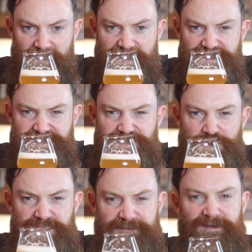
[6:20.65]
It's
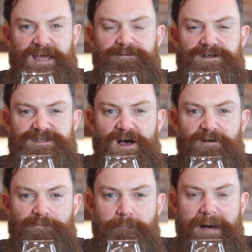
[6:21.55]
juicy flavors
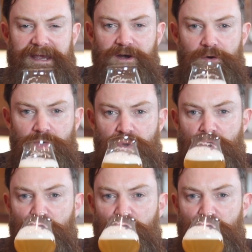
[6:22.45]
of mango,